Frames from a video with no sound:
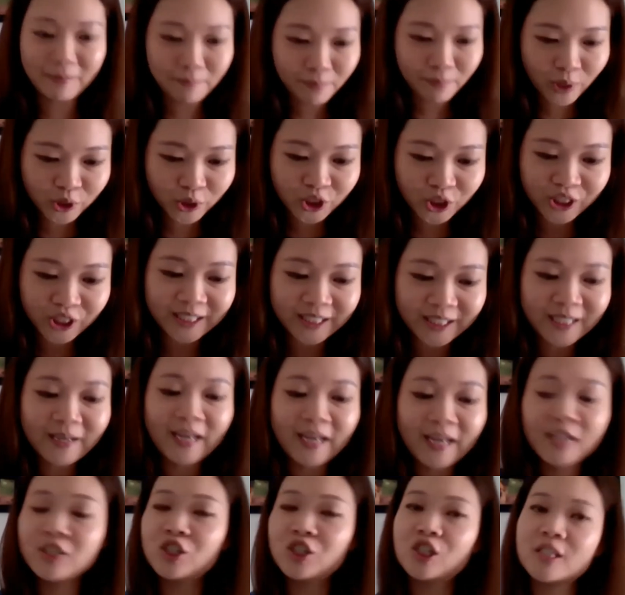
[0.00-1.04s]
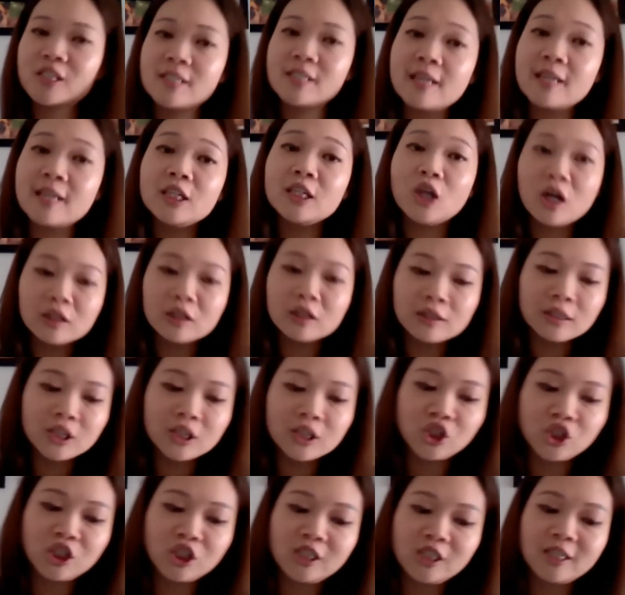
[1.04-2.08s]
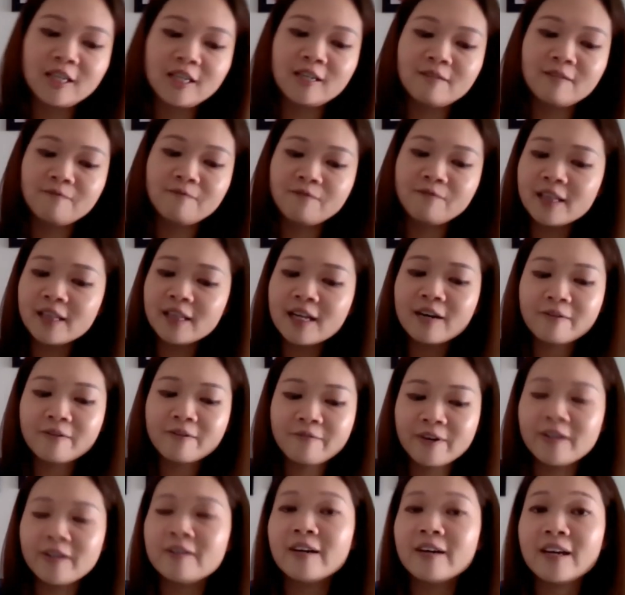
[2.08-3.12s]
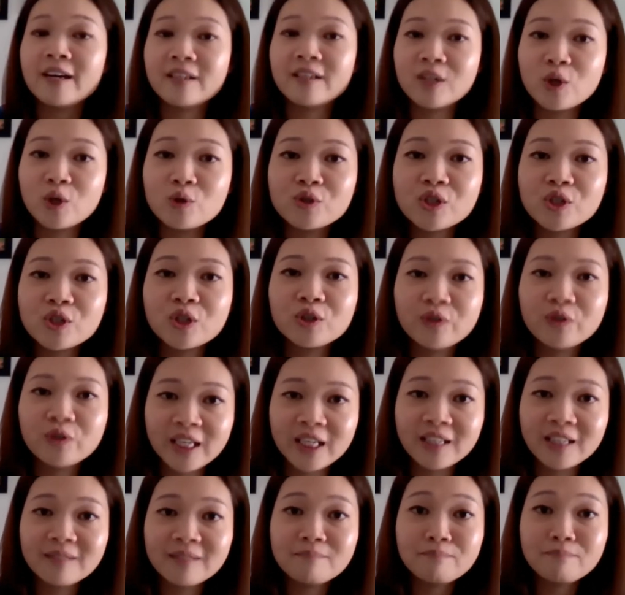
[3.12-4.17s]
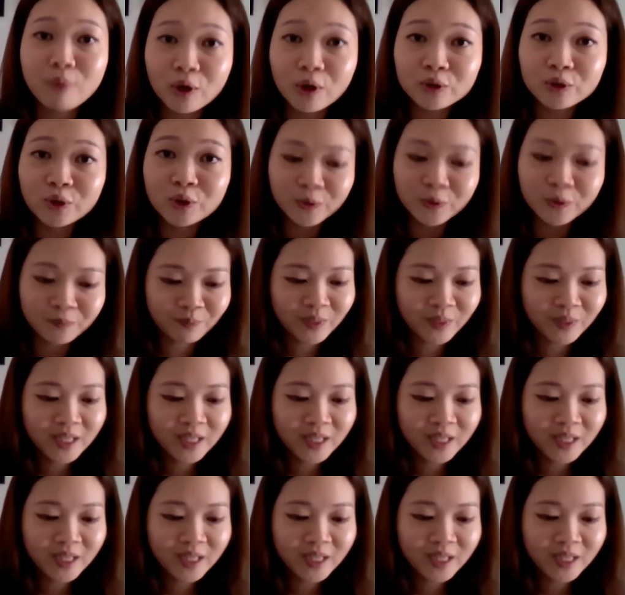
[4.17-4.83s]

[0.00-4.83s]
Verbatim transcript: Portugal, and she studied oenology in Vila Real and also in Bordeaux.